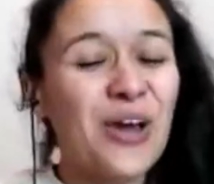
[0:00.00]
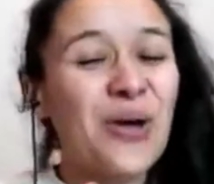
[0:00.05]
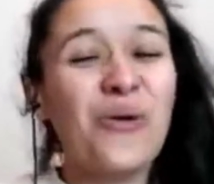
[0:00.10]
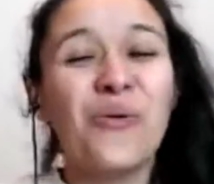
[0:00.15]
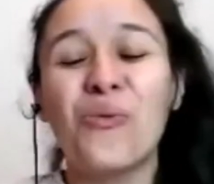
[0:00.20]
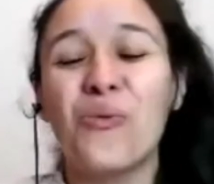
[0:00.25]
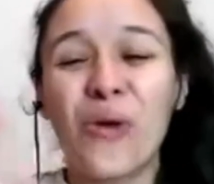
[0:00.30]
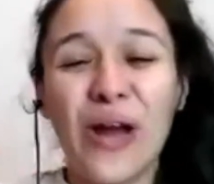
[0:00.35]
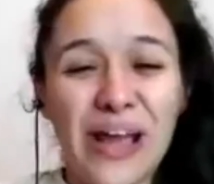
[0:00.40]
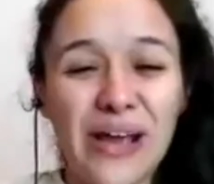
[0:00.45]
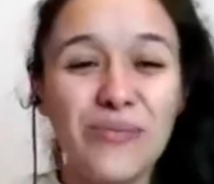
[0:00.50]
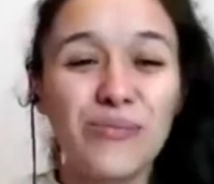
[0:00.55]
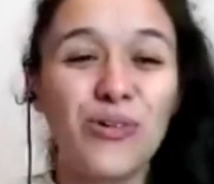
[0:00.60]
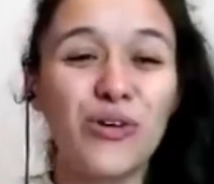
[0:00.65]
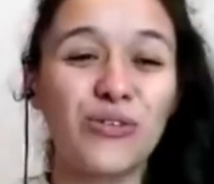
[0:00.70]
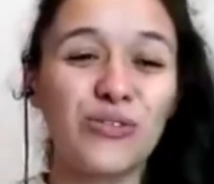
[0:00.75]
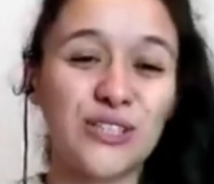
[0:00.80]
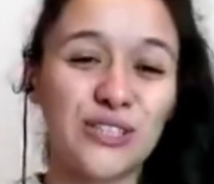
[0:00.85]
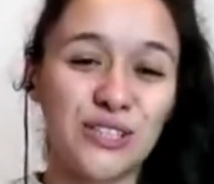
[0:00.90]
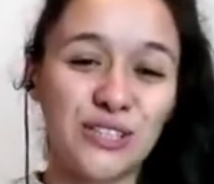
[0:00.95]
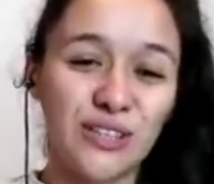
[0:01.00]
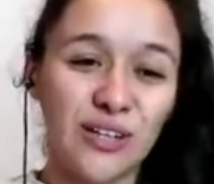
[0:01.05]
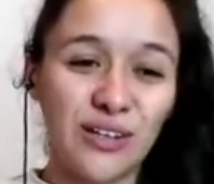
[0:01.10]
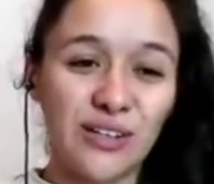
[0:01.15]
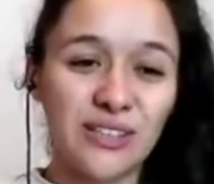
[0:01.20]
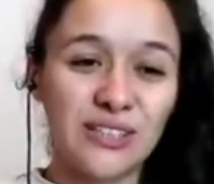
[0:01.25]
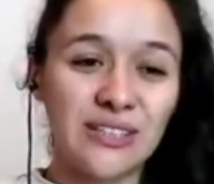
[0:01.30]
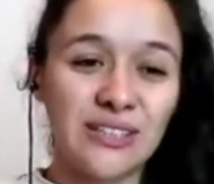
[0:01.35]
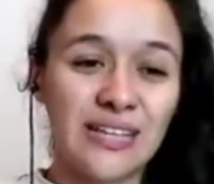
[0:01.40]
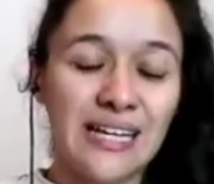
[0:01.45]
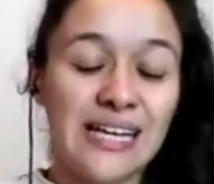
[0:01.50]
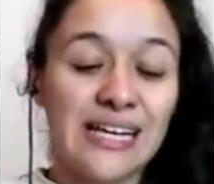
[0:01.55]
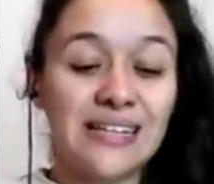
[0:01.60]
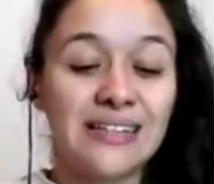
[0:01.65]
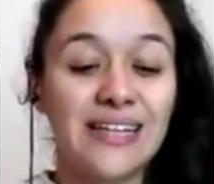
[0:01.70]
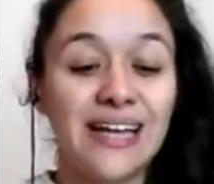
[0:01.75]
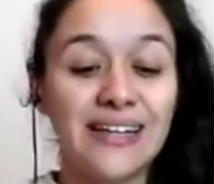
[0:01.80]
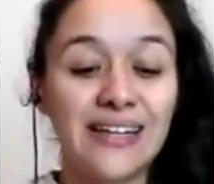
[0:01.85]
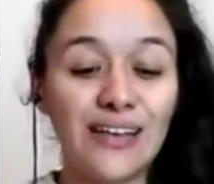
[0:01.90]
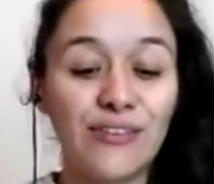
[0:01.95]
way more results
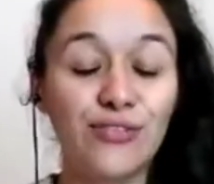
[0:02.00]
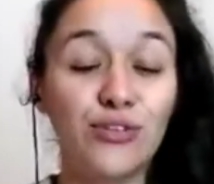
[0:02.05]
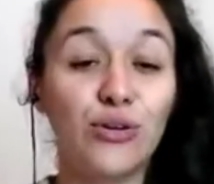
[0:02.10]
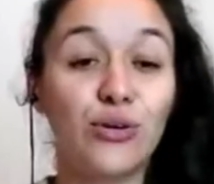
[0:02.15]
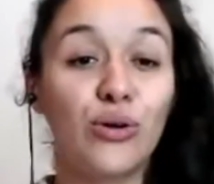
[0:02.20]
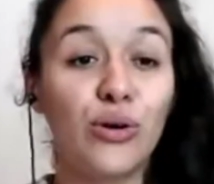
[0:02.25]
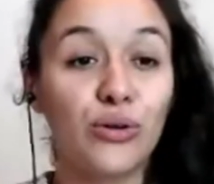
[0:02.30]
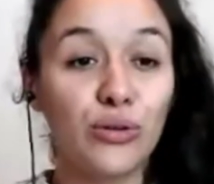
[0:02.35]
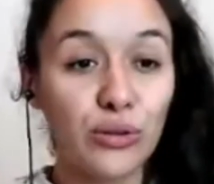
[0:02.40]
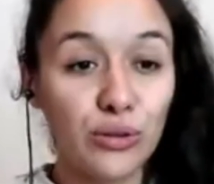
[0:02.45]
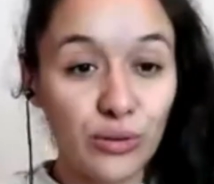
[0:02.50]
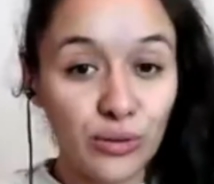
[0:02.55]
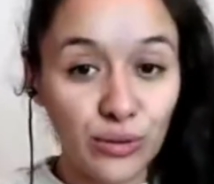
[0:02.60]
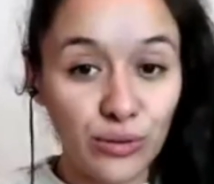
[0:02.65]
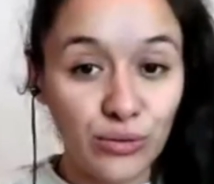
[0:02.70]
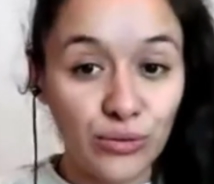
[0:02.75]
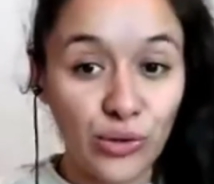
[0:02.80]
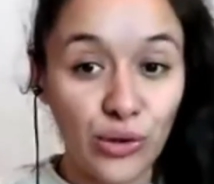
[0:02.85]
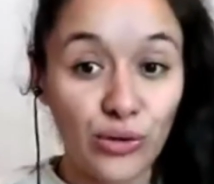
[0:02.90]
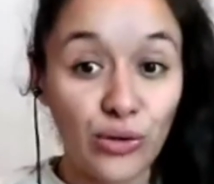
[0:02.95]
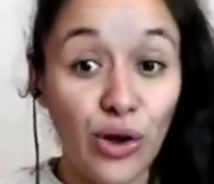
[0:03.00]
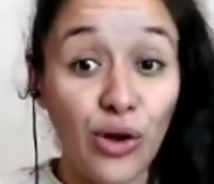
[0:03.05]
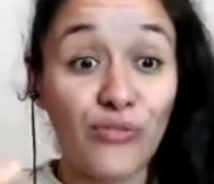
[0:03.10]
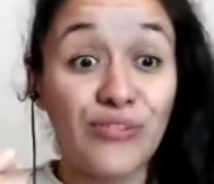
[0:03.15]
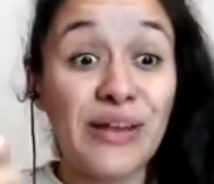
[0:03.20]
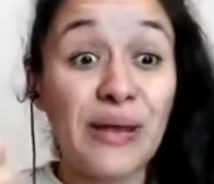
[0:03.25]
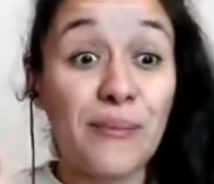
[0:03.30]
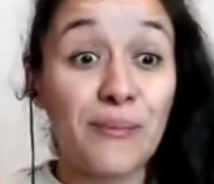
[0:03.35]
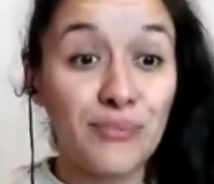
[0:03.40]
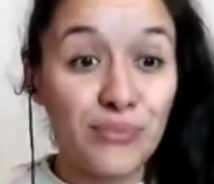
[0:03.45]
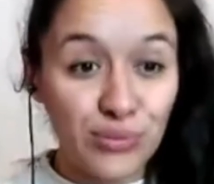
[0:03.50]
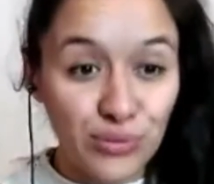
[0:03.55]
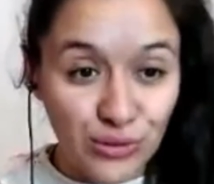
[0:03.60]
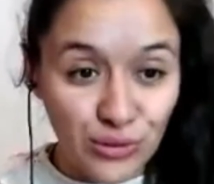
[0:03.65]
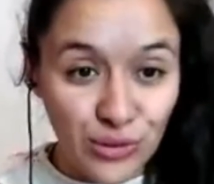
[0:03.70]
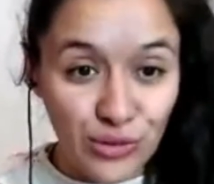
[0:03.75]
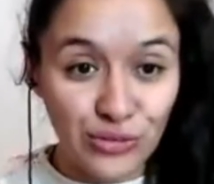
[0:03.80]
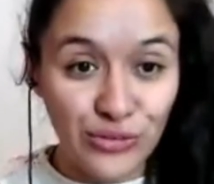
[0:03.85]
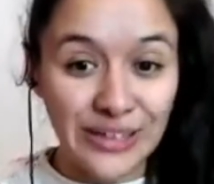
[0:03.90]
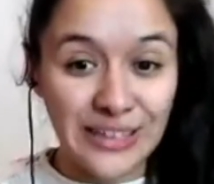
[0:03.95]
than if you go through the route of
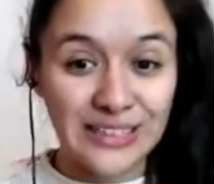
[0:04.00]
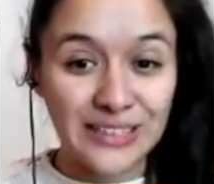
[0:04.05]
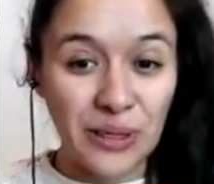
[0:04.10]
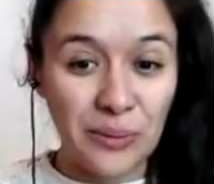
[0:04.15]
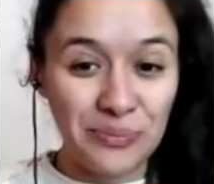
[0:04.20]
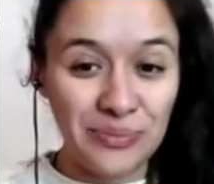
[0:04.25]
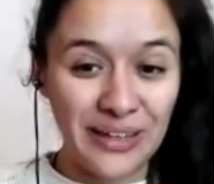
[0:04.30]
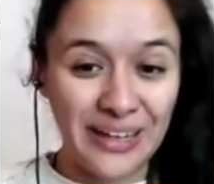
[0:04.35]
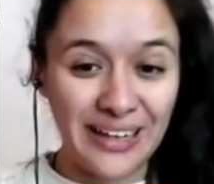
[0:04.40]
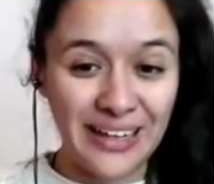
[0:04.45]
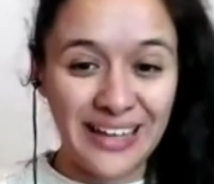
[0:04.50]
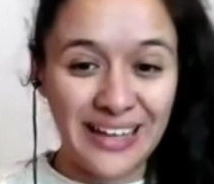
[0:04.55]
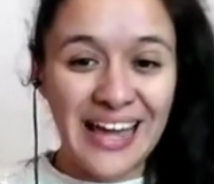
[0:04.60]
improving something.